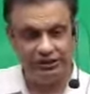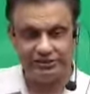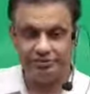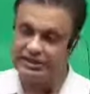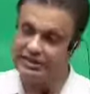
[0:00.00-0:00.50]

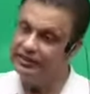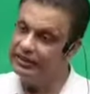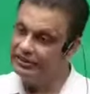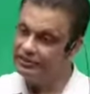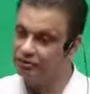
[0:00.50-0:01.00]
but still it
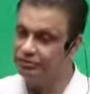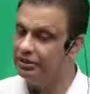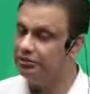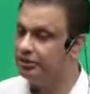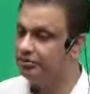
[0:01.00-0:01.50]
has not become
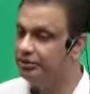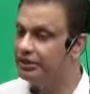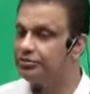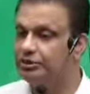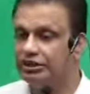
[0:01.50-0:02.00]
implemented
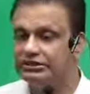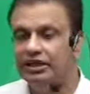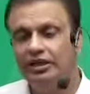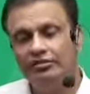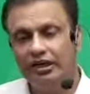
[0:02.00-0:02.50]
because,
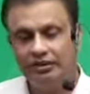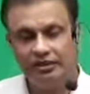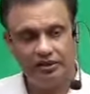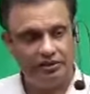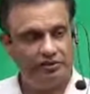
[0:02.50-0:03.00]
well,
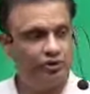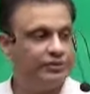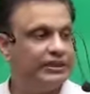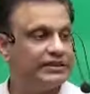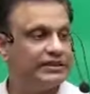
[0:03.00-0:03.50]

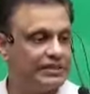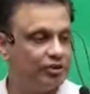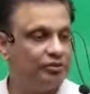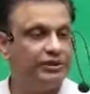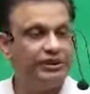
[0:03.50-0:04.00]
notification has not
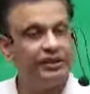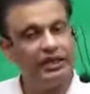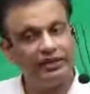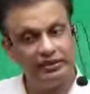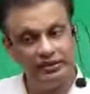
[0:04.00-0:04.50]
been done
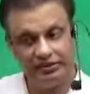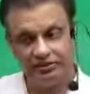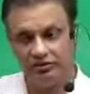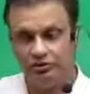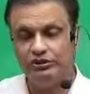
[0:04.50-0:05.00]
and the
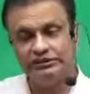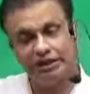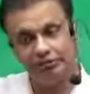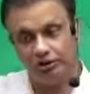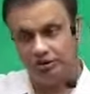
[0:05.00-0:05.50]
rules have
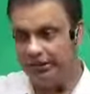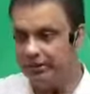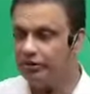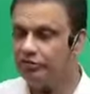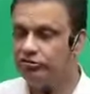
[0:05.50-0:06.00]
not been
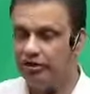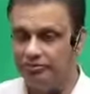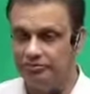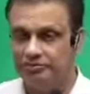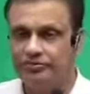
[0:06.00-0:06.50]
formed.
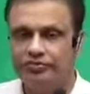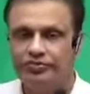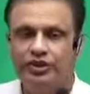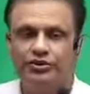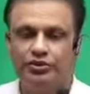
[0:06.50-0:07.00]

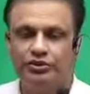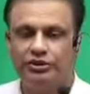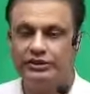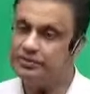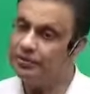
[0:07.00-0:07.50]
So
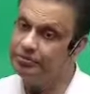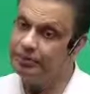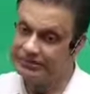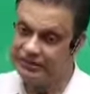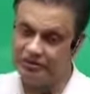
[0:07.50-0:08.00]
just by
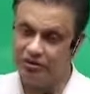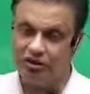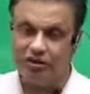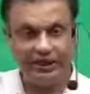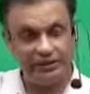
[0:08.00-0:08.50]
passing the law,
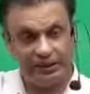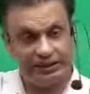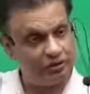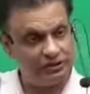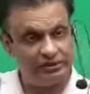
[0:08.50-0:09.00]
and that is
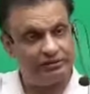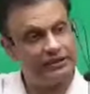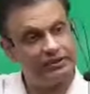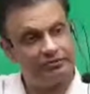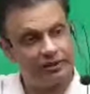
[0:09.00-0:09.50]
not enough, there is
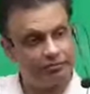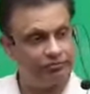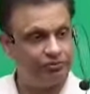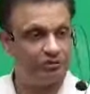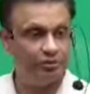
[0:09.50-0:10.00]
a
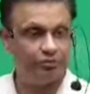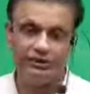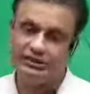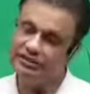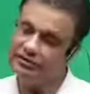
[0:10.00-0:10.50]
formal
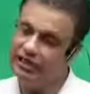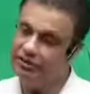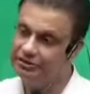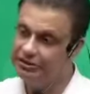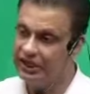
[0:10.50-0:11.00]
process even
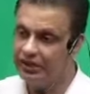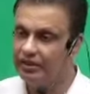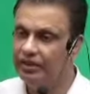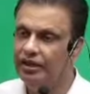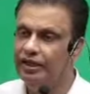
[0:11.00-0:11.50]
after that.
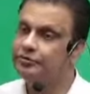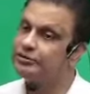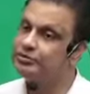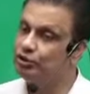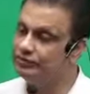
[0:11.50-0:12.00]
It must be
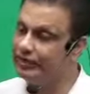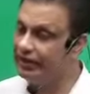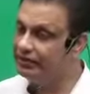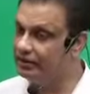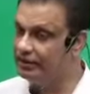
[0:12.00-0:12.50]
notified
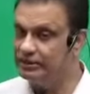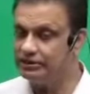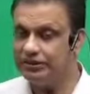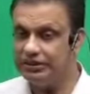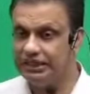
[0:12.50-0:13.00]
in a gazette,
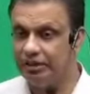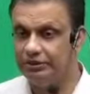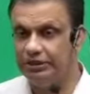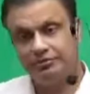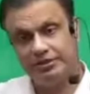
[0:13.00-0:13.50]
for example.
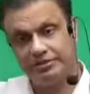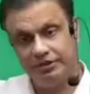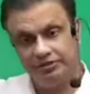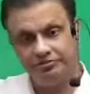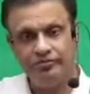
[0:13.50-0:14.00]
It must
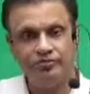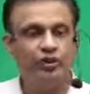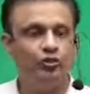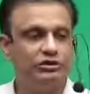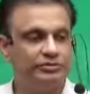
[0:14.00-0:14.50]
be,
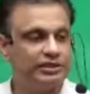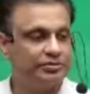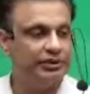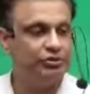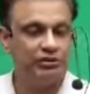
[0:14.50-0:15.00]
rules must
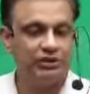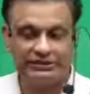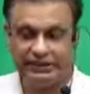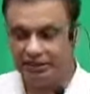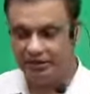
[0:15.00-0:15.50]
be, you can
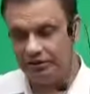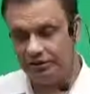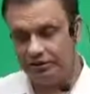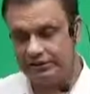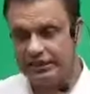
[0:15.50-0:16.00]
say,
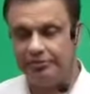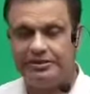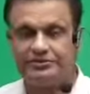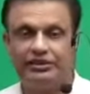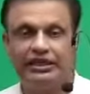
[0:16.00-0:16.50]
established
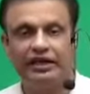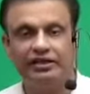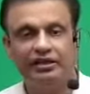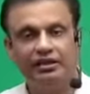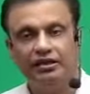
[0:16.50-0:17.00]
for that.
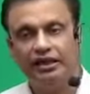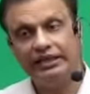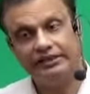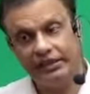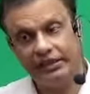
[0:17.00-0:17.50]
And
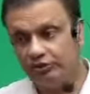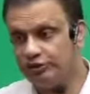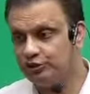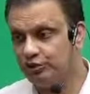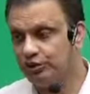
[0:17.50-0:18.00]
then
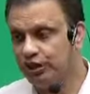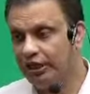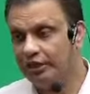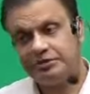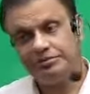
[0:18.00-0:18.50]
also it
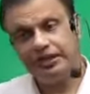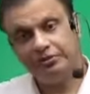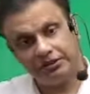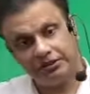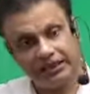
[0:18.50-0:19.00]
must be
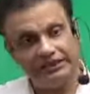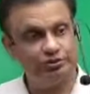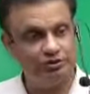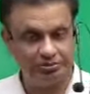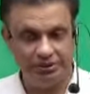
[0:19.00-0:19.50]
advertised to
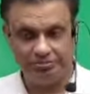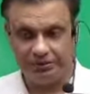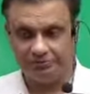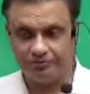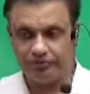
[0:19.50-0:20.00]
the people
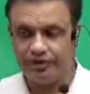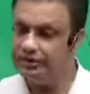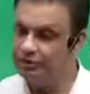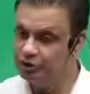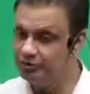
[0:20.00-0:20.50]
in the
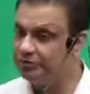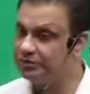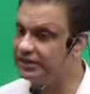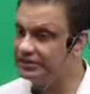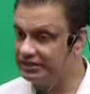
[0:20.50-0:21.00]
newspapers in
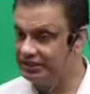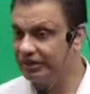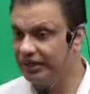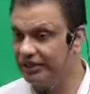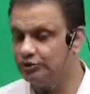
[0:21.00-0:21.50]
a certain
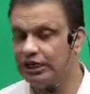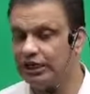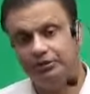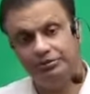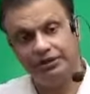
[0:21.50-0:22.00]
manner so that
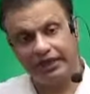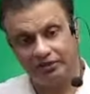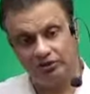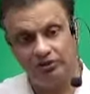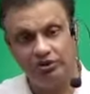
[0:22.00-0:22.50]
people can
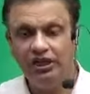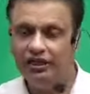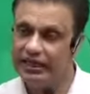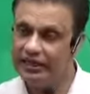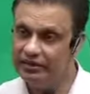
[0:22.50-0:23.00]
know
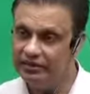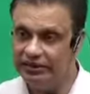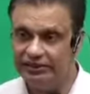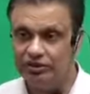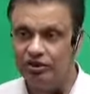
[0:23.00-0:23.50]
that there
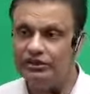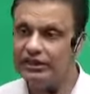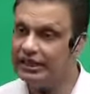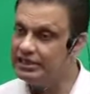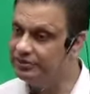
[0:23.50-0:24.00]
is a law that
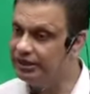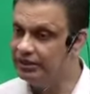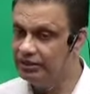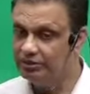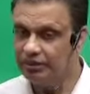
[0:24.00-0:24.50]
has been
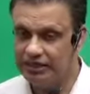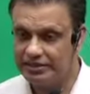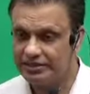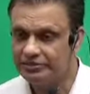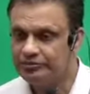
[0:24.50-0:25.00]

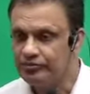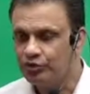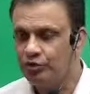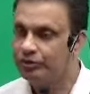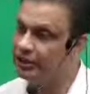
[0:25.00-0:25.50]
passed. So
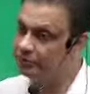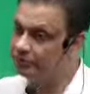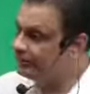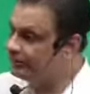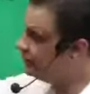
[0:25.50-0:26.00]
for
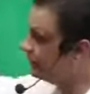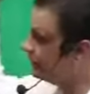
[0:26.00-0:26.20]
everything there is a